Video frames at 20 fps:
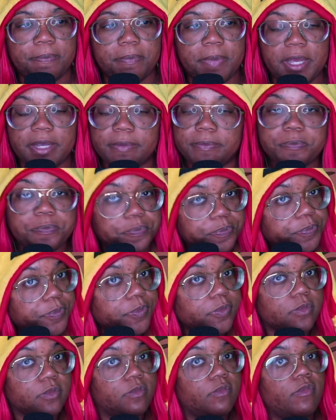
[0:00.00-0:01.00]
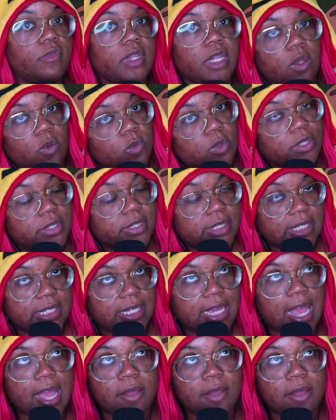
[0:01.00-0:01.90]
But we'll see.